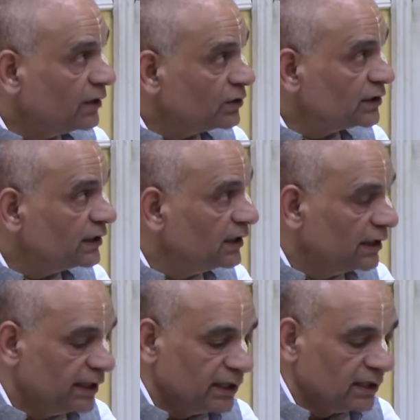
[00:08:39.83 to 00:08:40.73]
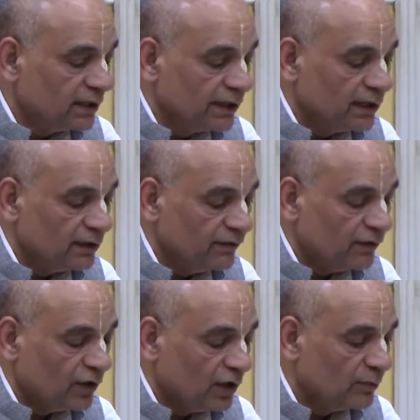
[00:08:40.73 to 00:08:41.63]
you see the real
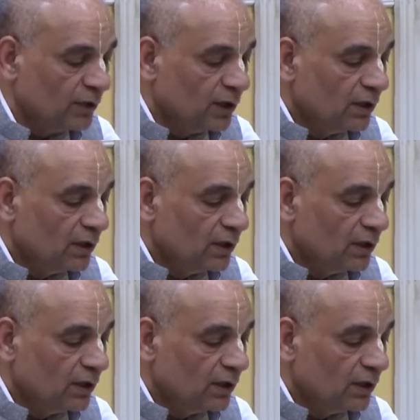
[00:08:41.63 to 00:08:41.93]
form